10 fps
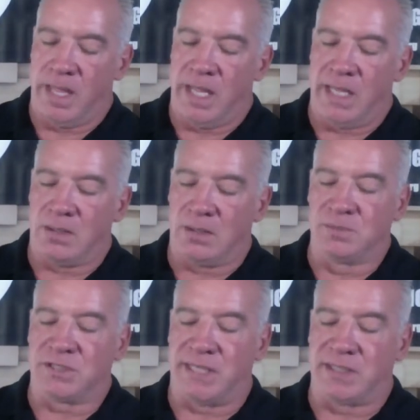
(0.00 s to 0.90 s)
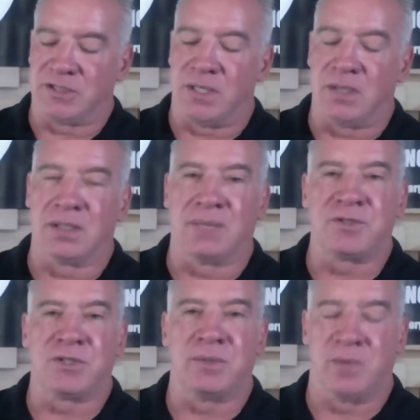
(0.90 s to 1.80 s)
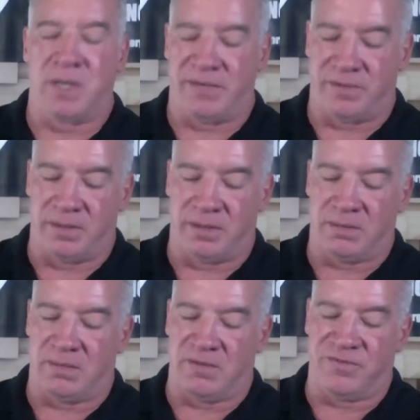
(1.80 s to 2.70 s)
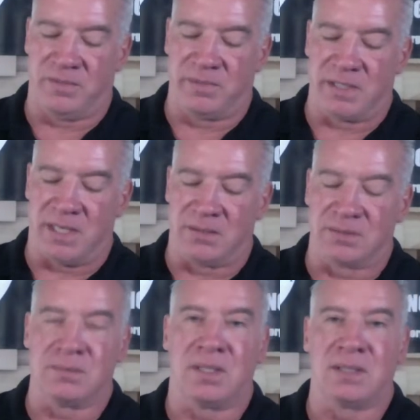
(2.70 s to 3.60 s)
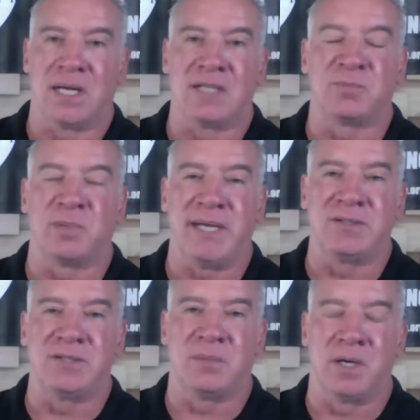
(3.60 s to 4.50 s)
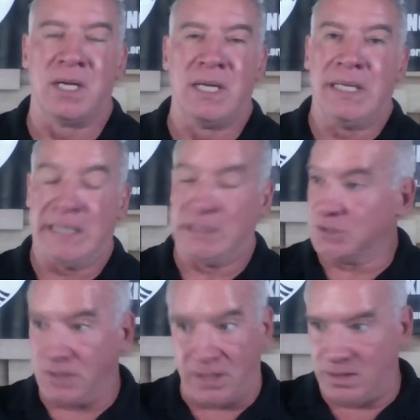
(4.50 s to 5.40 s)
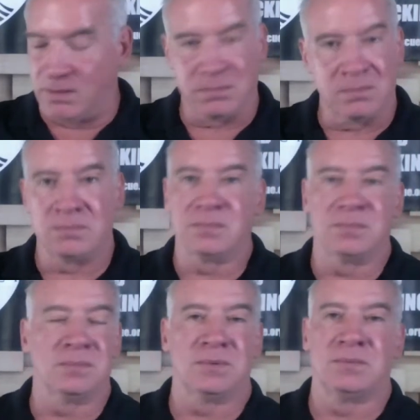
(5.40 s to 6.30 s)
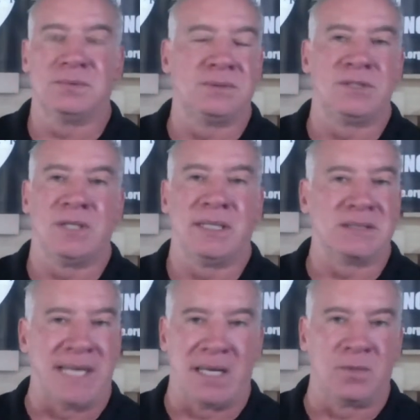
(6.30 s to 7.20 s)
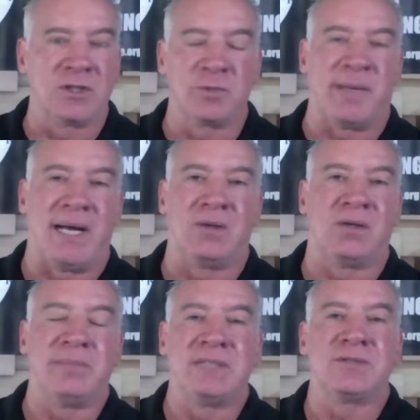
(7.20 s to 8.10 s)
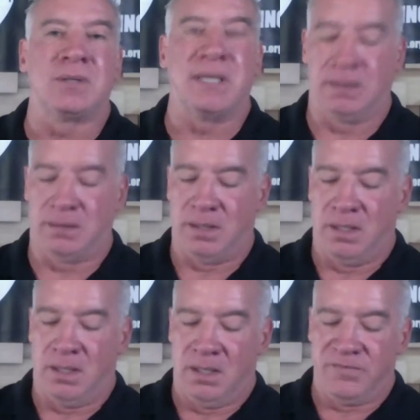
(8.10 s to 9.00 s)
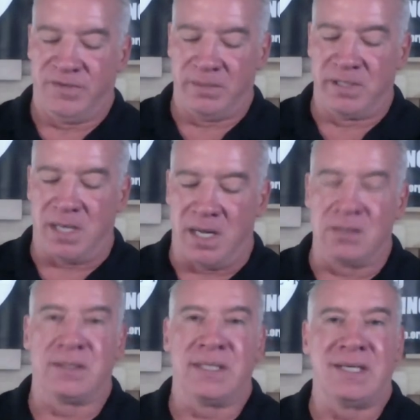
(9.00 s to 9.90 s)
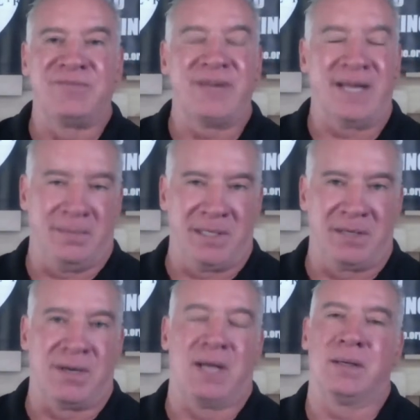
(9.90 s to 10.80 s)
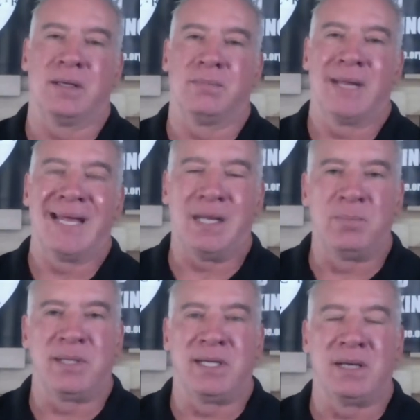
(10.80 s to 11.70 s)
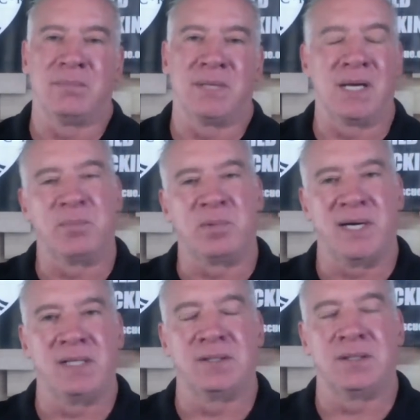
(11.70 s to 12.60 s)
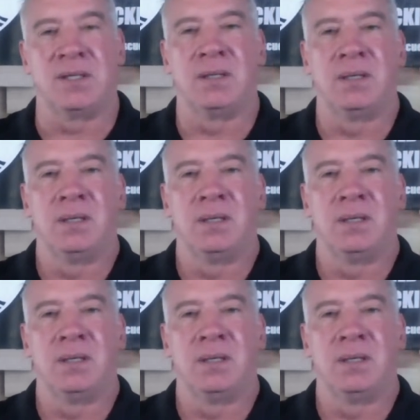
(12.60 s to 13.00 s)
and Homestead snuggled up to him whenever Phil McConnell got his brain tumor and started his downward spiral mentally. Field McConnell needed family around him, helping him, not a predator